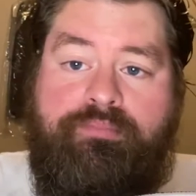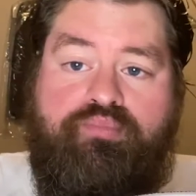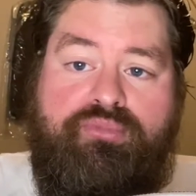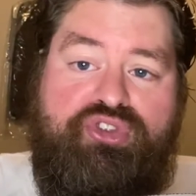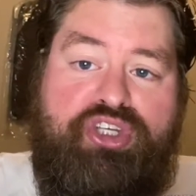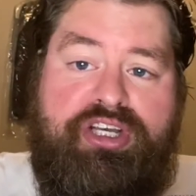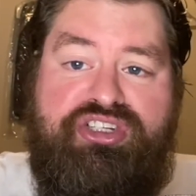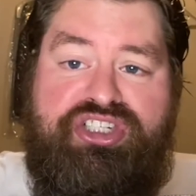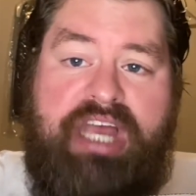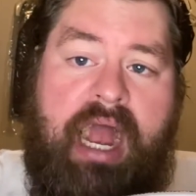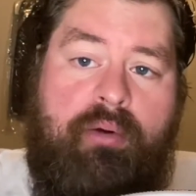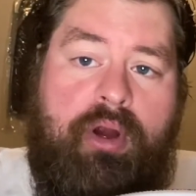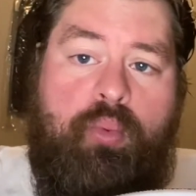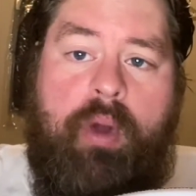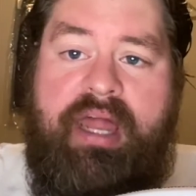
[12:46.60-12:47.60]
Took a
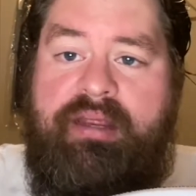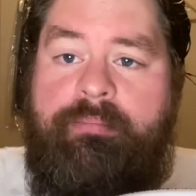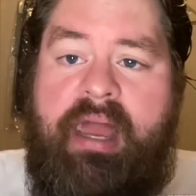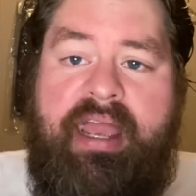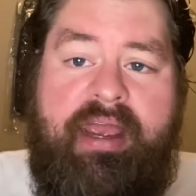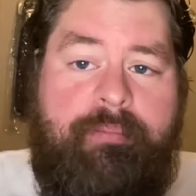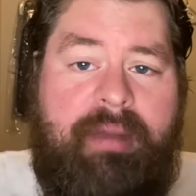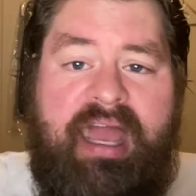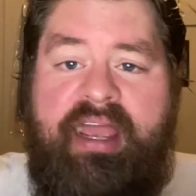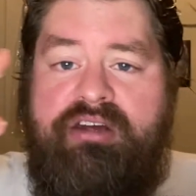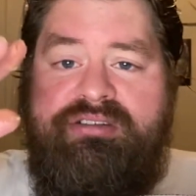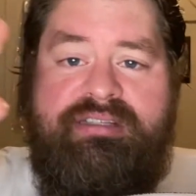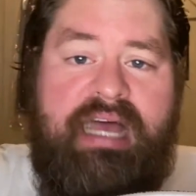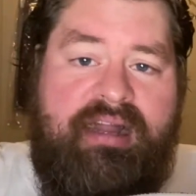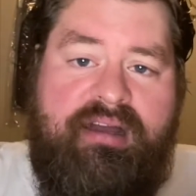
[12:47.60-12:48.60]
shower, wetting my hair. My hair
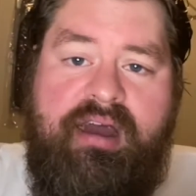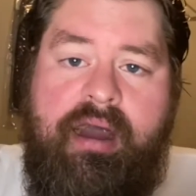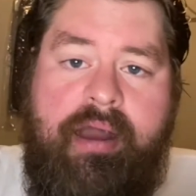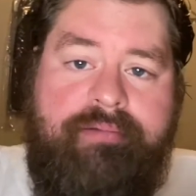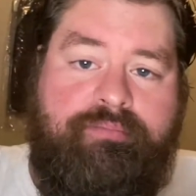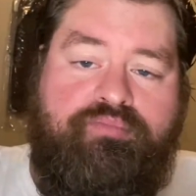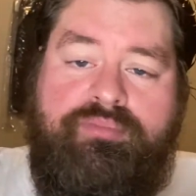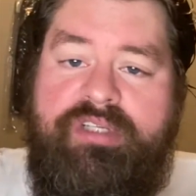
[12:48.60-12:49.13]
is not cut.